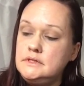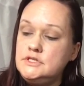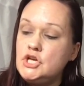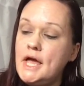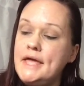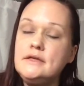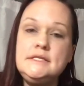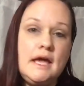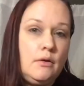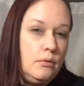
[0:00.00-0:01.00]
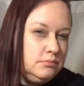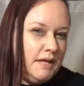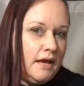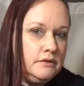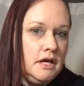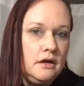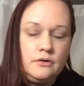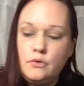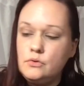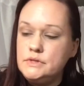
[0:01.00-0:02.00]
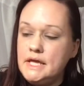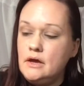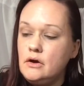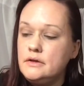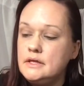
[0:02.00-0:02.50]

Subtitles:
child, how young or old they are.